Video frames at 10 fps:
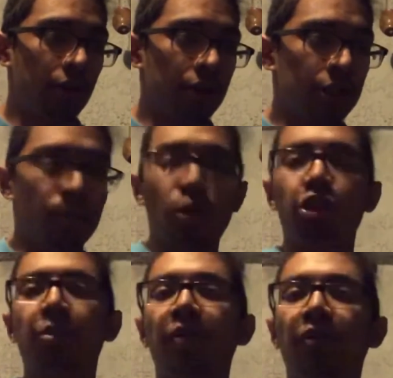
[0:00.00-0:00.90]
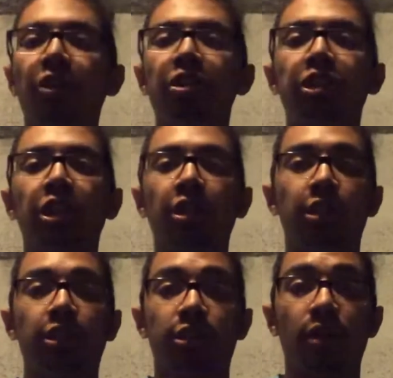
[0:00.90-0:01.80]
there are multiple
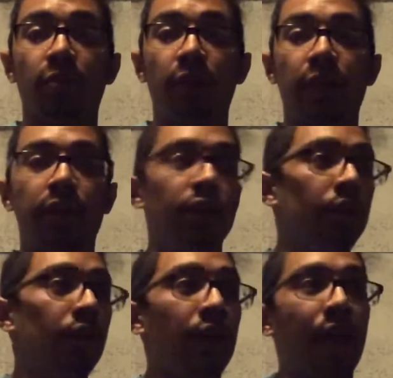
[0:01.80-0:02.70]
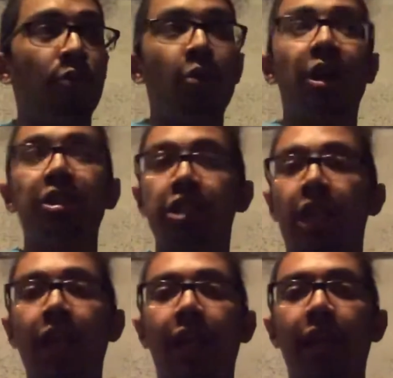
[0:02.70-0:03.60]
versions of me, and one
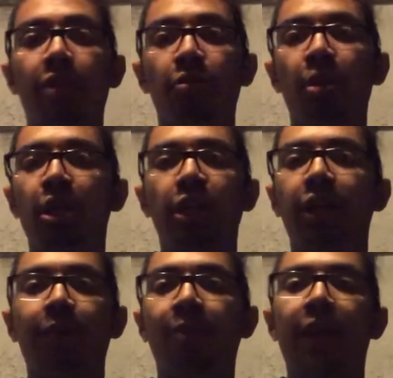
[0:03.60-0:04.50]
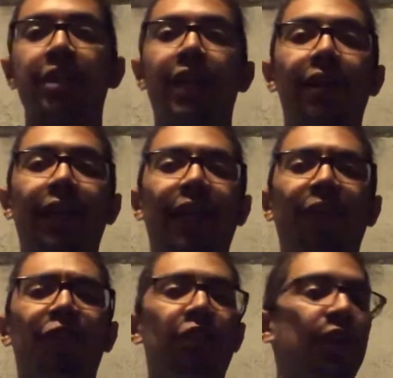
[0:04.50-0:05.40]
day we're gonna basically have like a
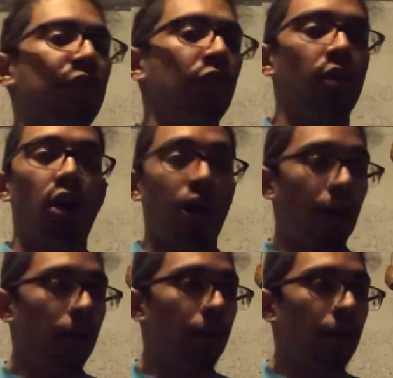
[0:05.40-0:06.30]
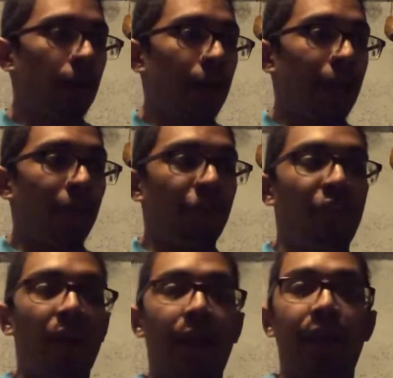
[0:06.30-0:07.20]
free-for-all and
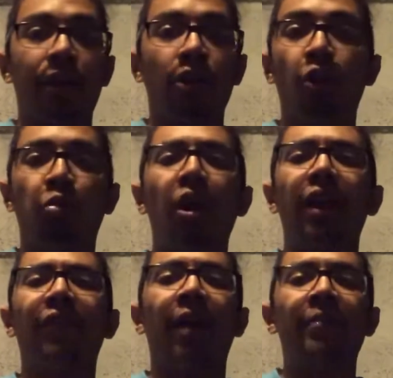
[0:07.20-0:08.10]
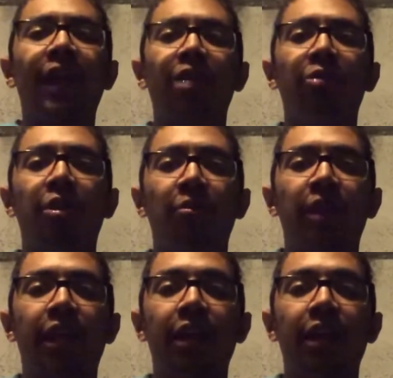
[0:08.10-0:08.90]
fight. Or what if I'm not the real me?